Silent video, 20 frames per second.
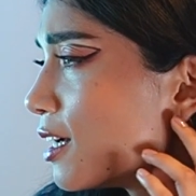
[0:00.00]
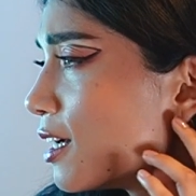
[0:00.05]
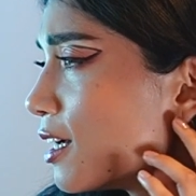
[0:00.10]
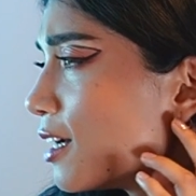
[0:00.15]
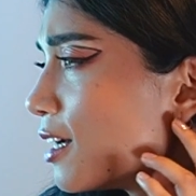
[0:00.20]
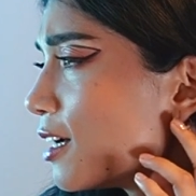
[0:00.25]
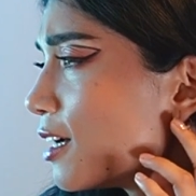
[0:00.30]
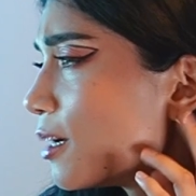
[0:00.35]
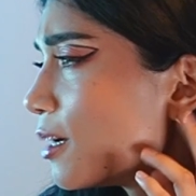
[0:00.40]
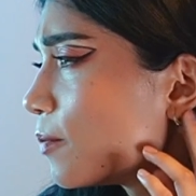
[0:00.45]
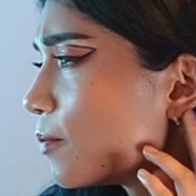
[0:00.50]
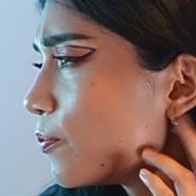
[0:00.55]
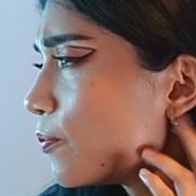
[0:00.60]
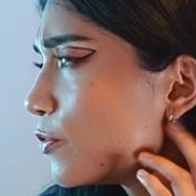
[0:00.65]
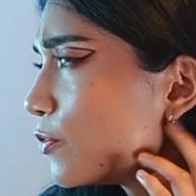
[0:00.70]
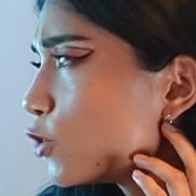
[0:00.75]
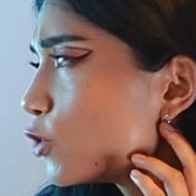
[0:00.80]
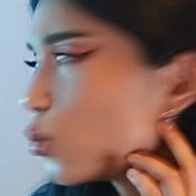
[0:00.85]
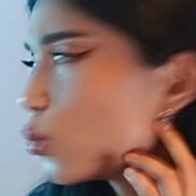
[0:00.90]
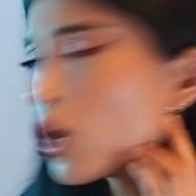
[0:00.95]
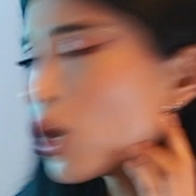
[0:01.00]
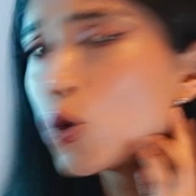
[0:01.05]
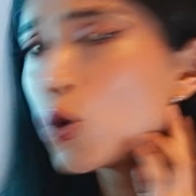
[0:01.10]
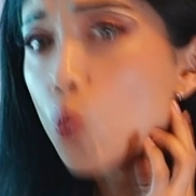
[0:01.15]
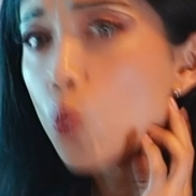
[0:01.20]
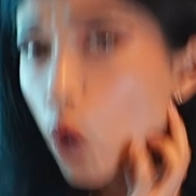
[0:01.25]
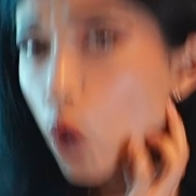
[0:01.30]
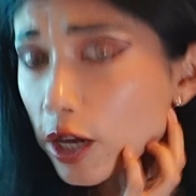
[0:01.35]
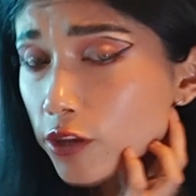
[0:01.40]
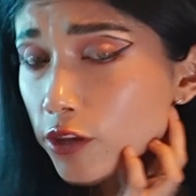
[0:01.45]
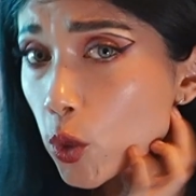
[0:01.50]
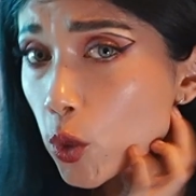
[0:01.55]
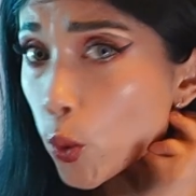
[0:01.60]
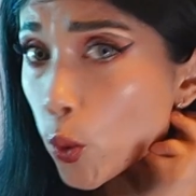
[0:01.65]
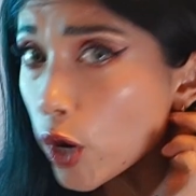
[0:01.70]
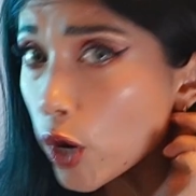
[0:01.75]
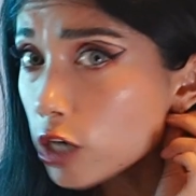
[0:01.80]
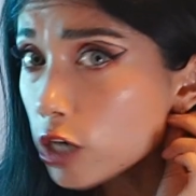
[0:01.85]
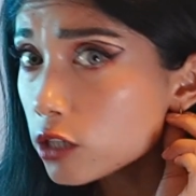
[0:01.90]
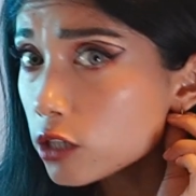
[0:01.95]
Um, do I wanna
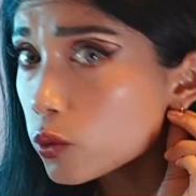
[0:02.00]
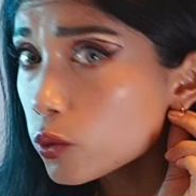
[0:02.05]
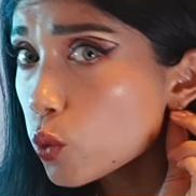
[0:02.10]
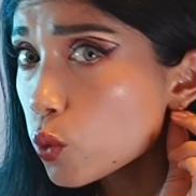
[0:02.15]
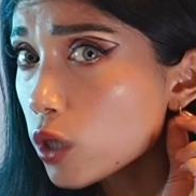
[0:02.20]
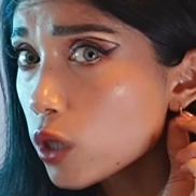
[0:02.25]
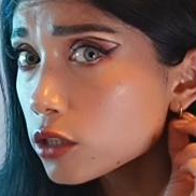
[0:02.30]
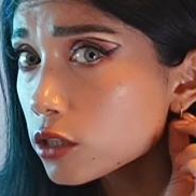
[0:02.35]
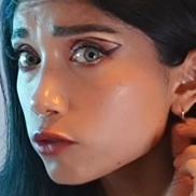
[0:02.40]
wear one